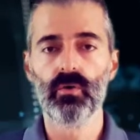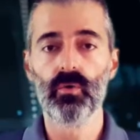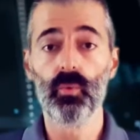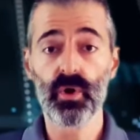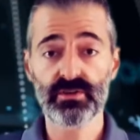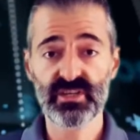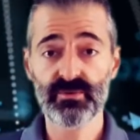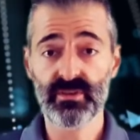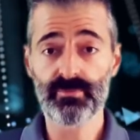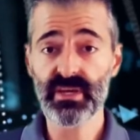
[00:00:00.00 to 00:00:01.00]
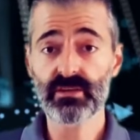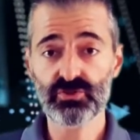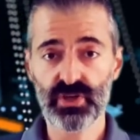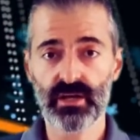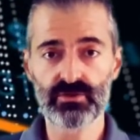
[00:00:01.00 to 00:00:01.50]
What are some of the
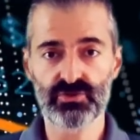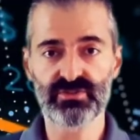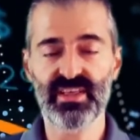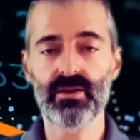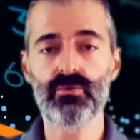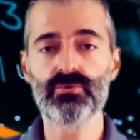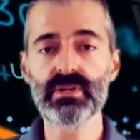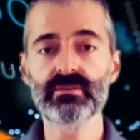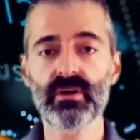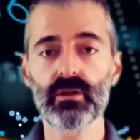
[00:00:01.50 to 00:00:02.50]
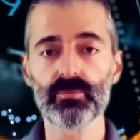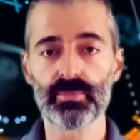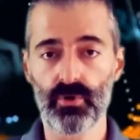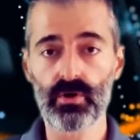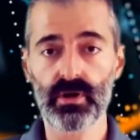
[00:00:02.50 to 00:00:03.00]
biggest challenges that a retail
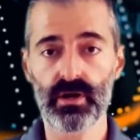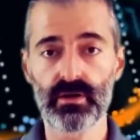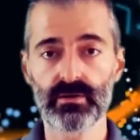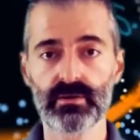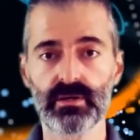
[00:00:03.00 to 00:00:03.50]
broker